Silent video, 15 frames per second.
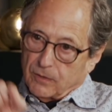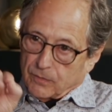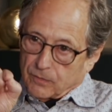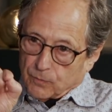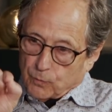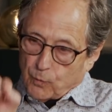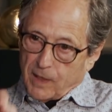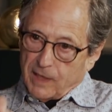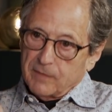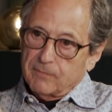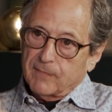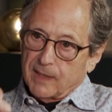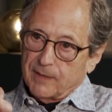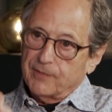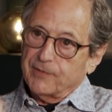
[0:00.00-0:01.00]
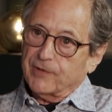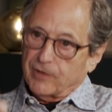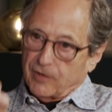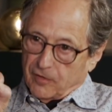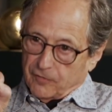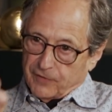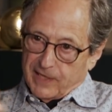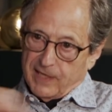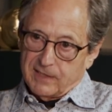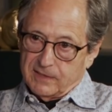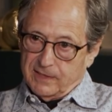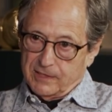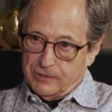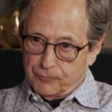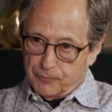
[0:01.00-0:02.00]
1 month of
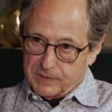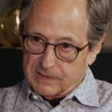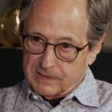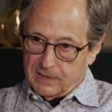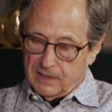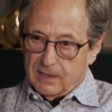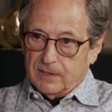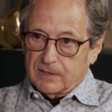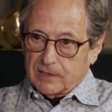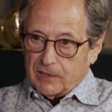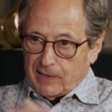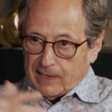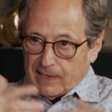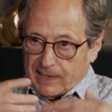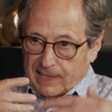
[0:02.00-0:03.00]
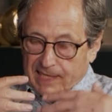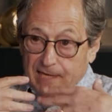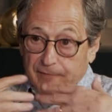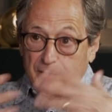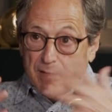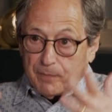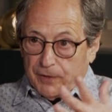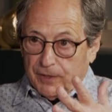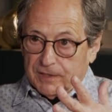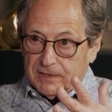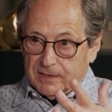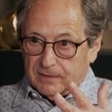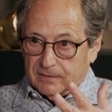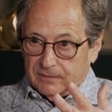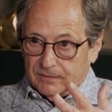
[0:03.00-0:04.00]
excess risk. So every
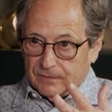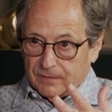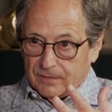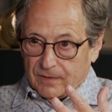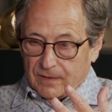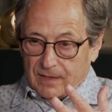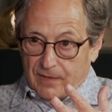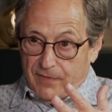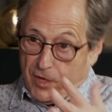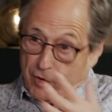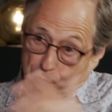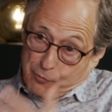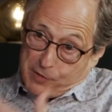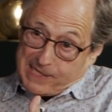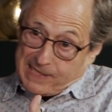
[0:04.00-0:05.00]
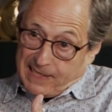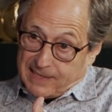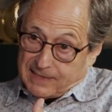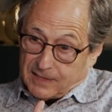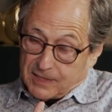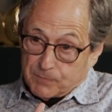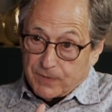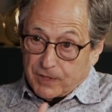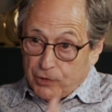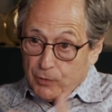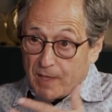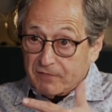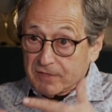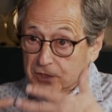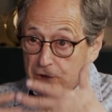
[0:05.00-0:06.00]
person, they don't realize this, but you
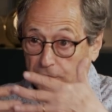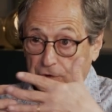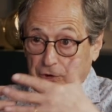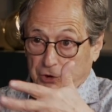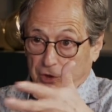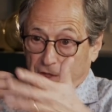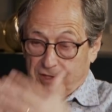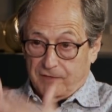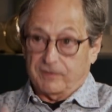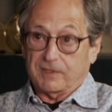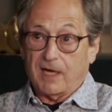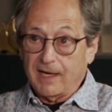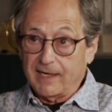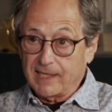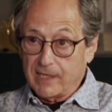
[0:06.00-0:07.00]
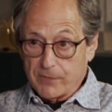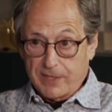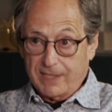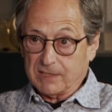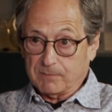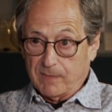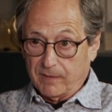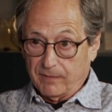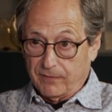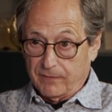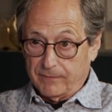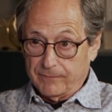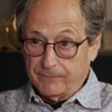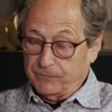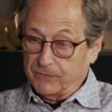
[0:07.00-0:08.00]
have a certain chance of dying in the next month.
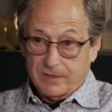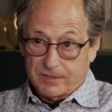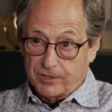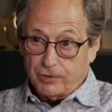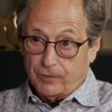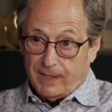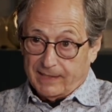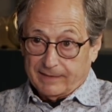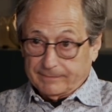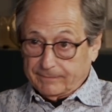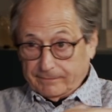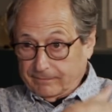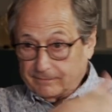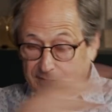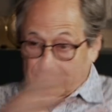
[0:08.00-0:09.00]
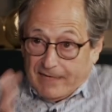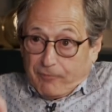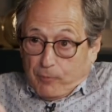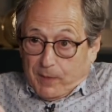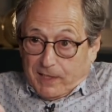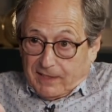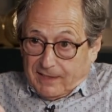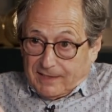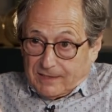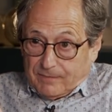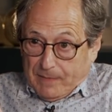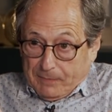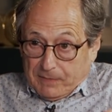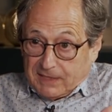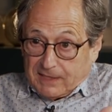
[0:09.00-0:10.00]
So do I. Everyone does.
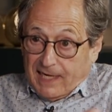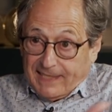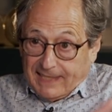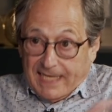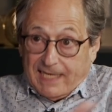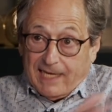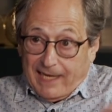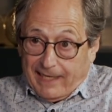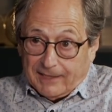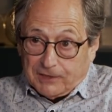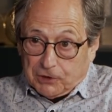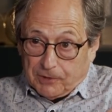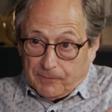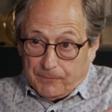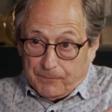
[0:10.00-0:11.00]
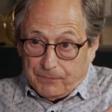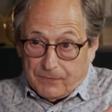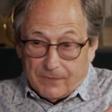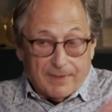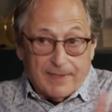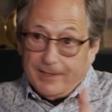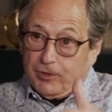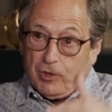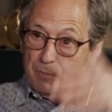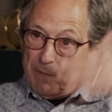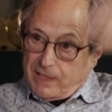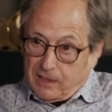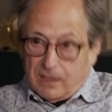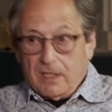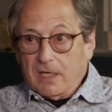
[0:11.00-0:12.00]
People die at any age. It could be
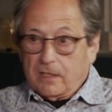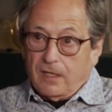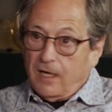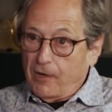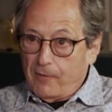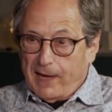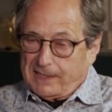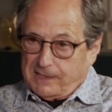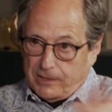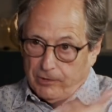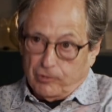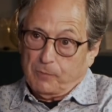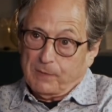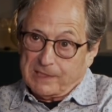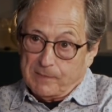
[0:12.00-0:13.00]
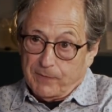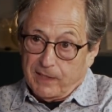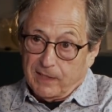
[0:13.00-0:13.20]
a car accident, it could be something